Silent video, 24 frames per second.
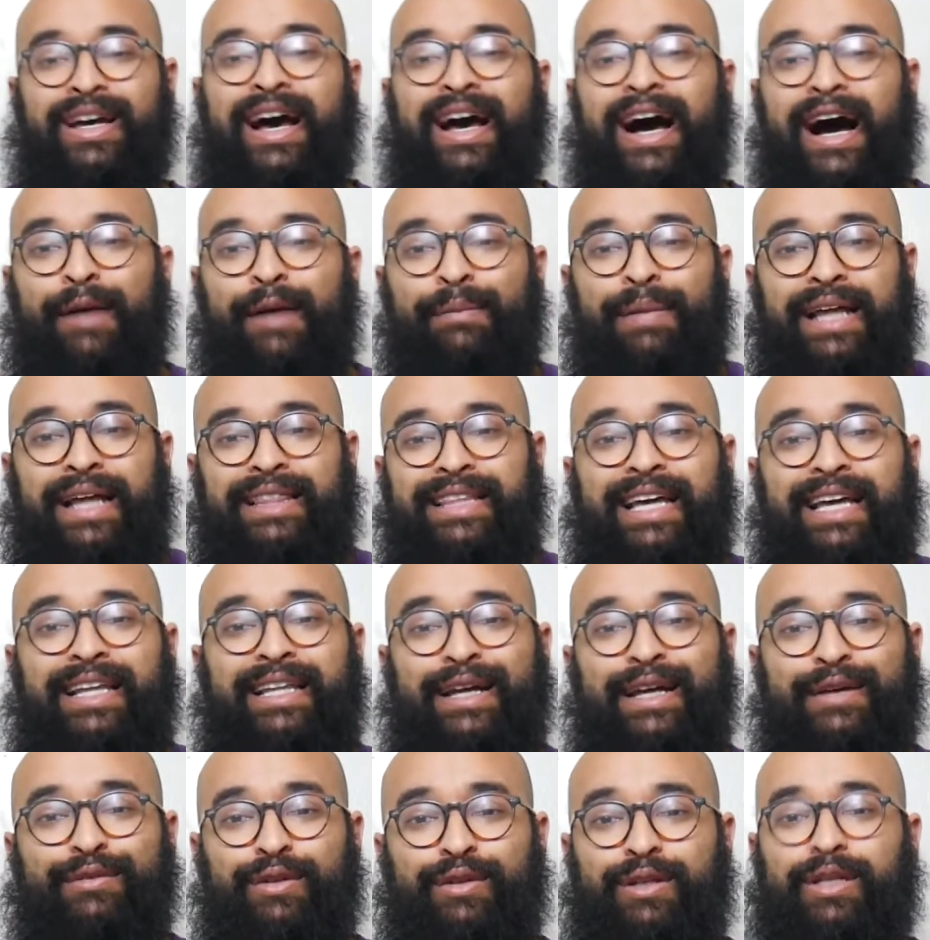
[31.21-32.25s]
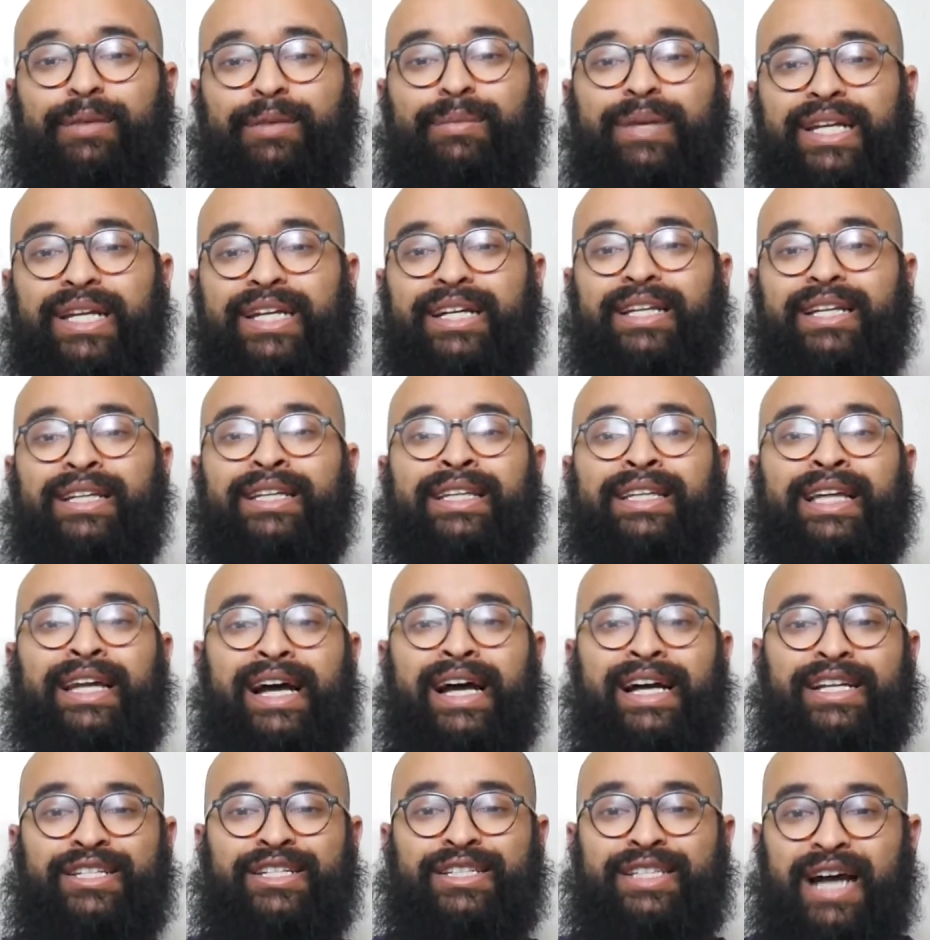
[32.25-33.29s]
I'm at that level comedically that
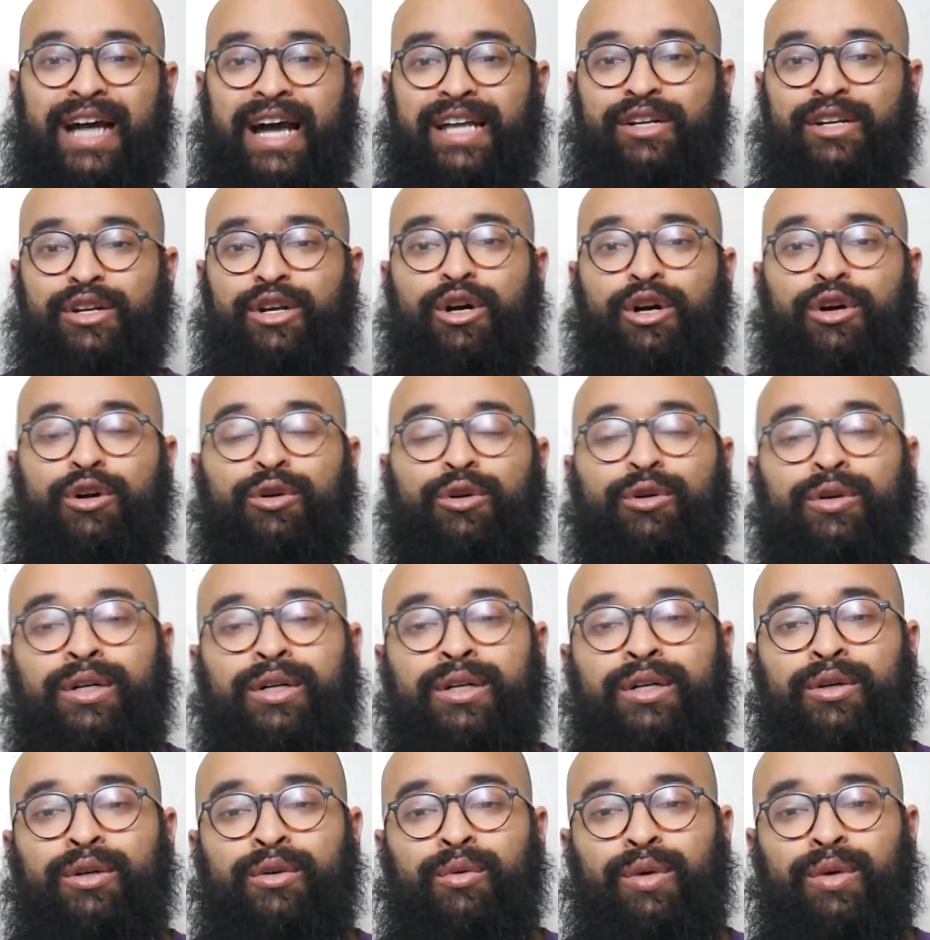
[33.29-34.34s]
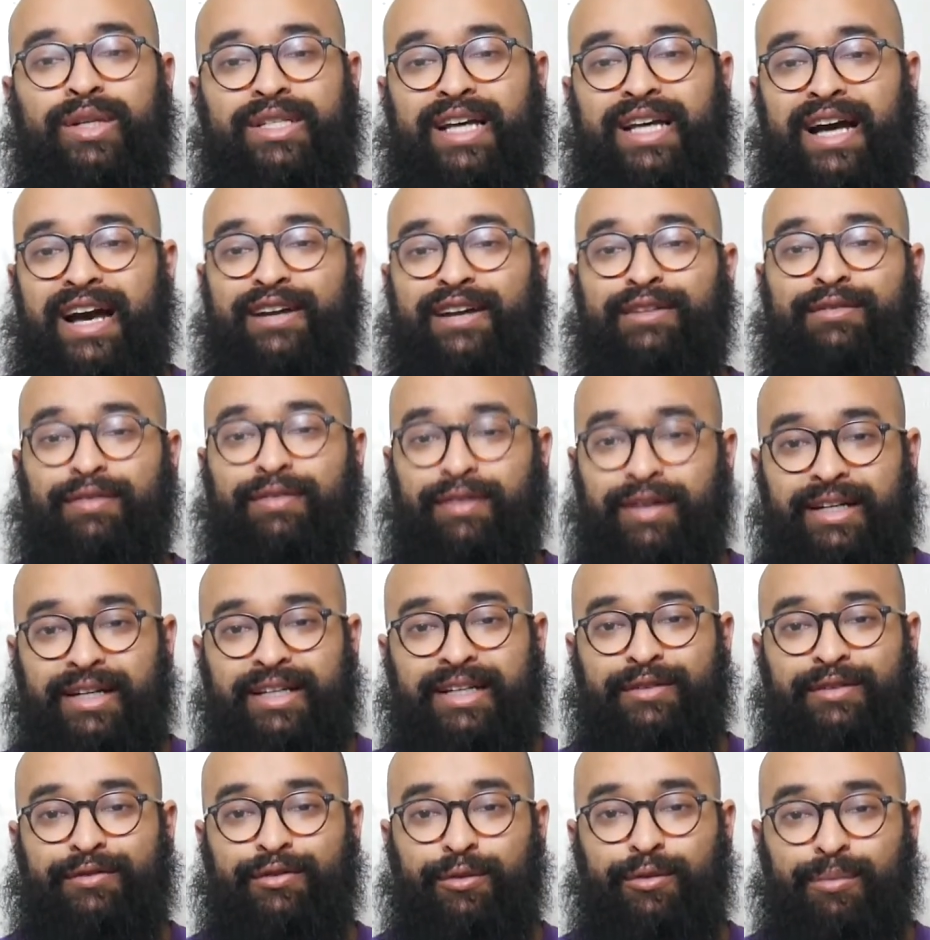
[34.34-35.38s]
I just kind of know what's kind of
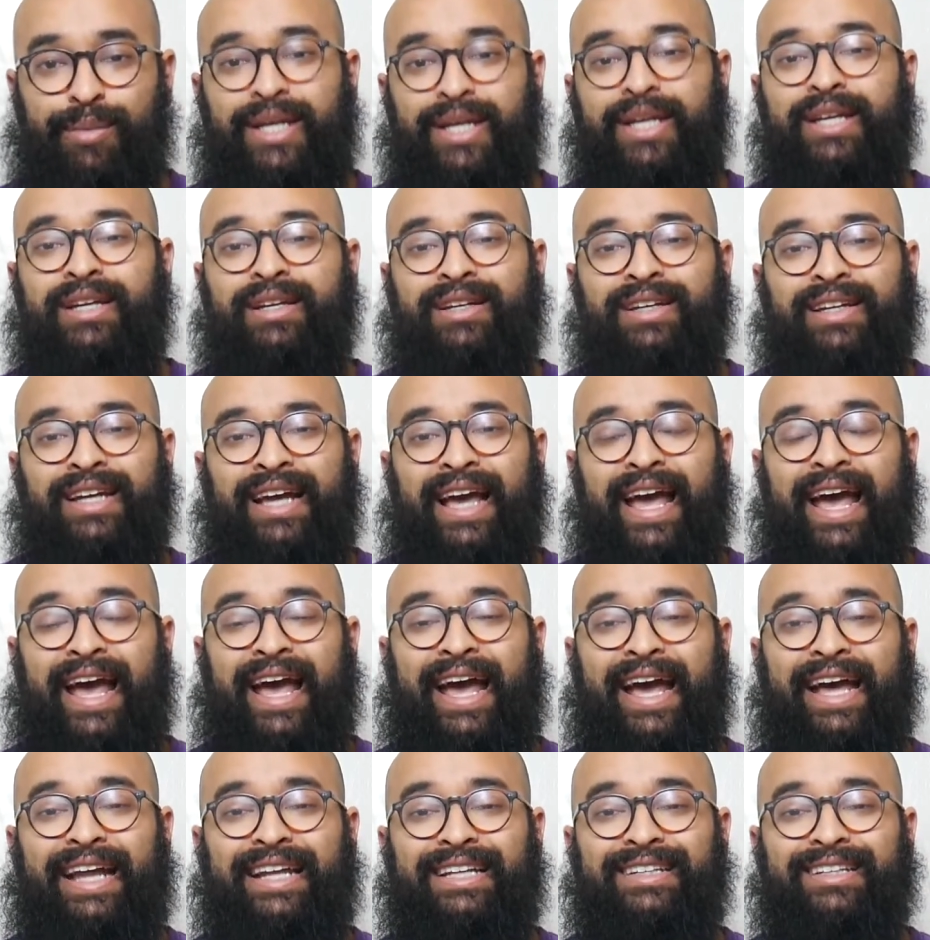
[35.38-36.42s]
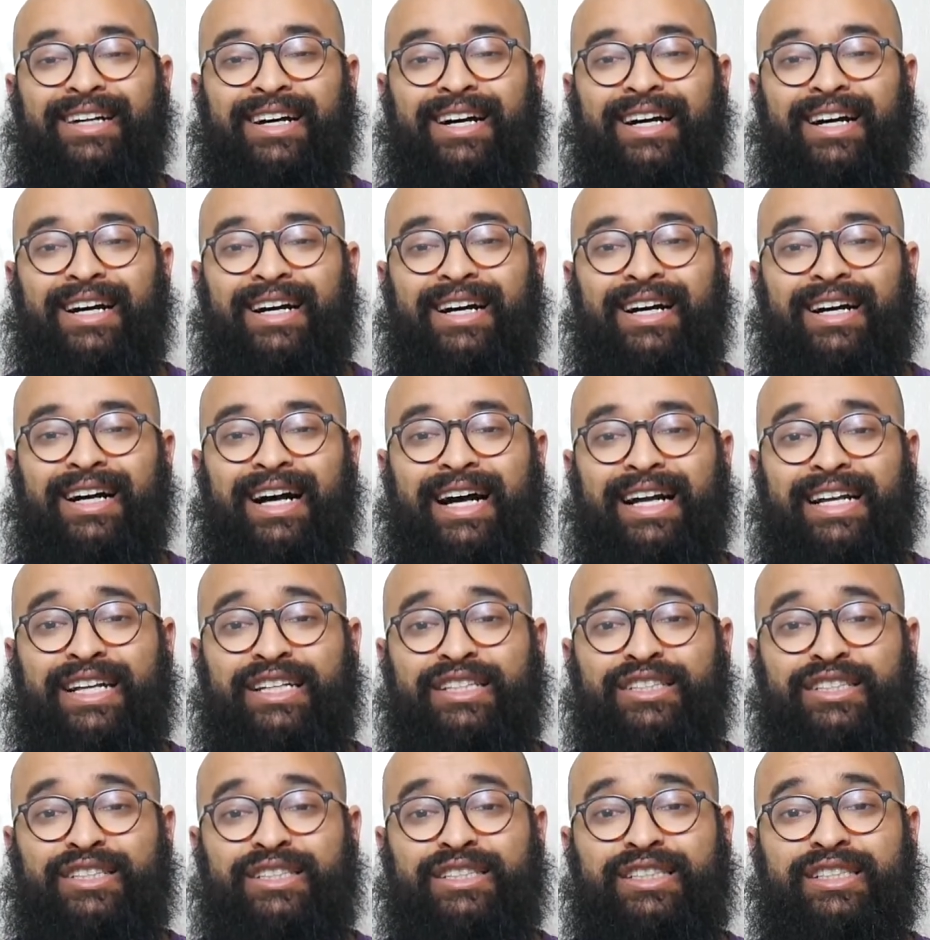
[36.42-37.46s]
funny for me, and I
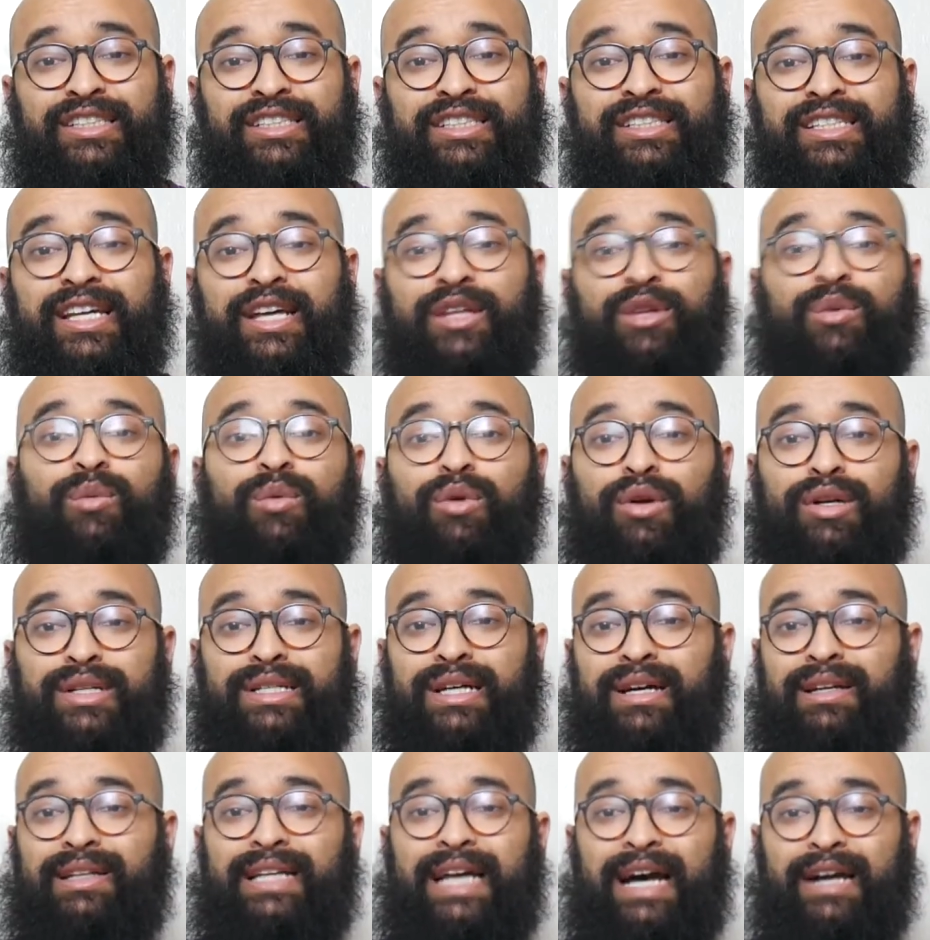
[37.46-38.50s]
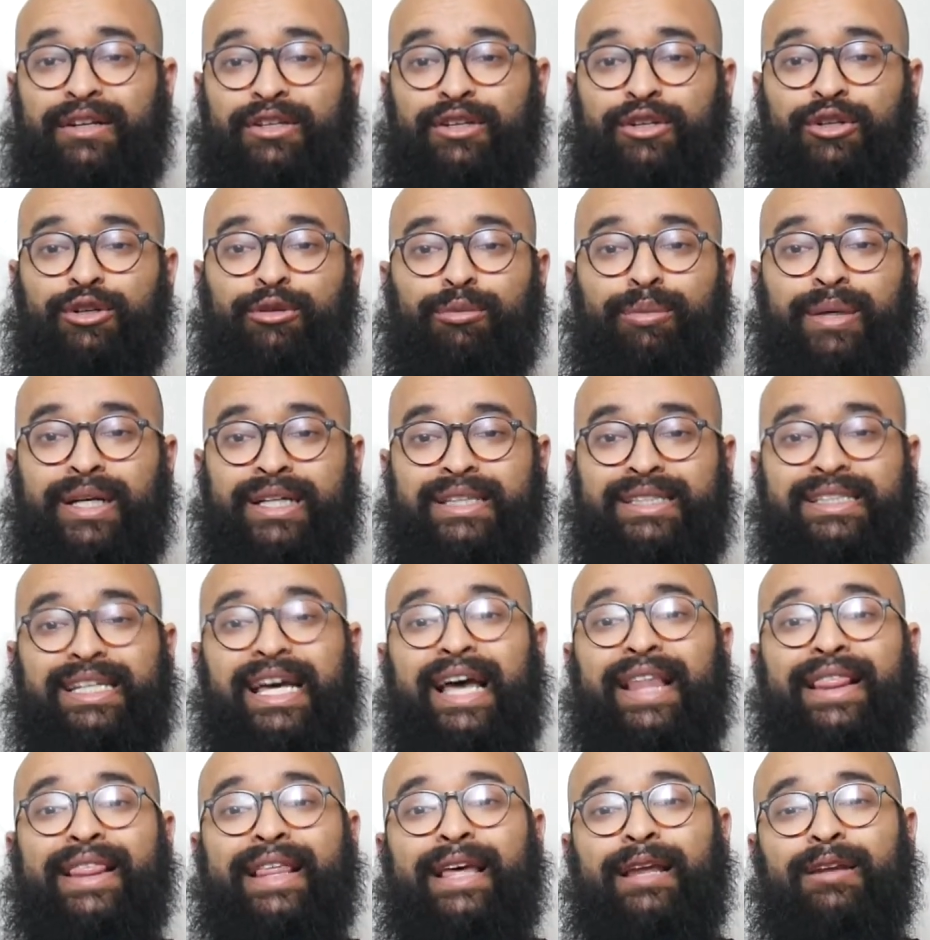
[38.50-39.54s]
just need to say the words out loud in new bits,
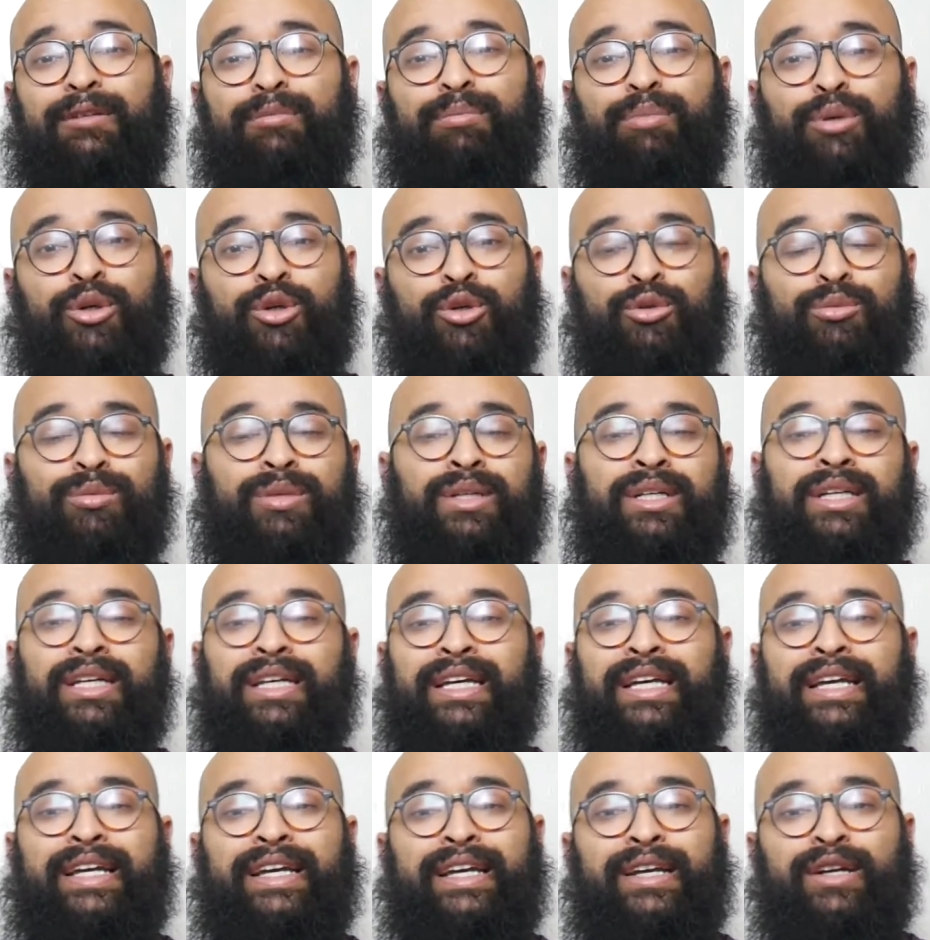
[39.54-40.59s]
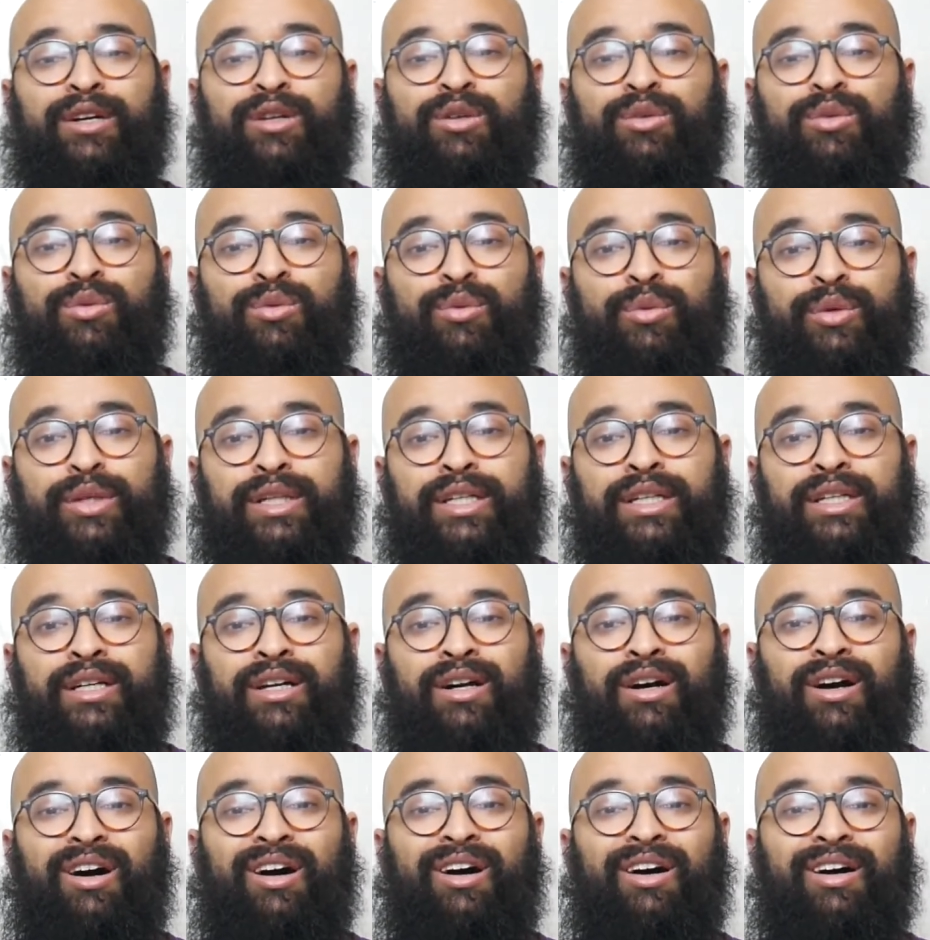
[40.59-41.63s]
and then boom, here we
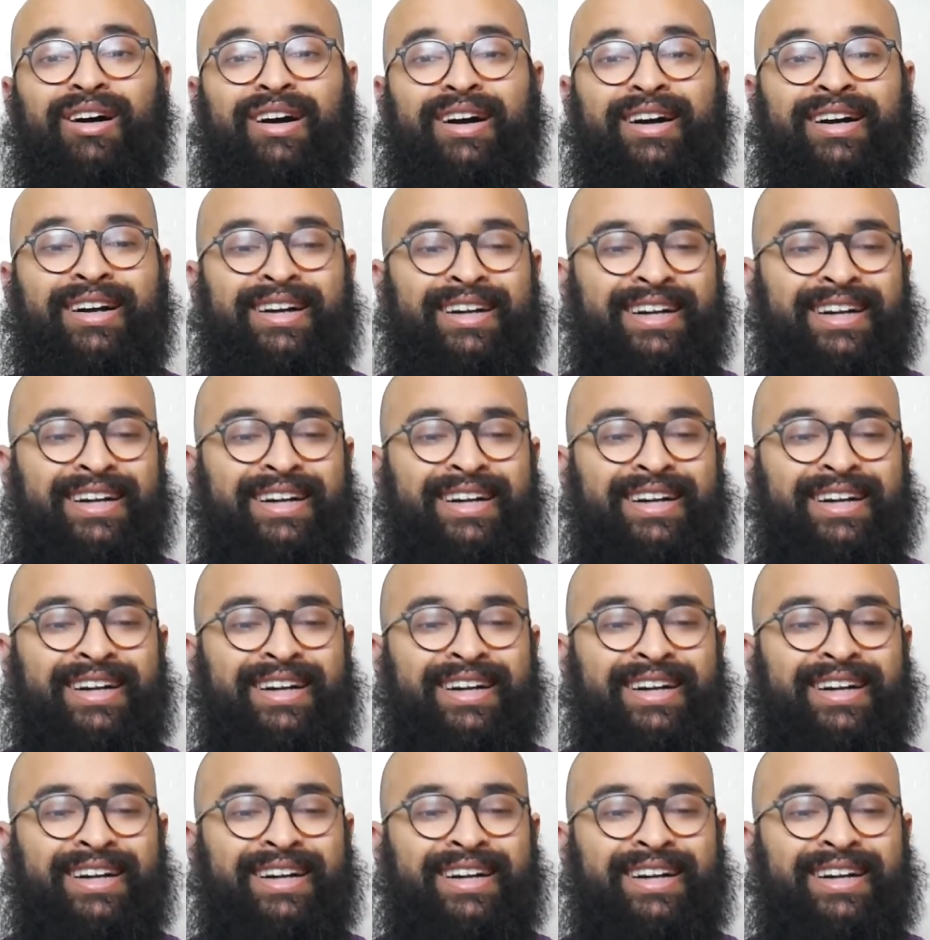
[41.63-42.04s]
are.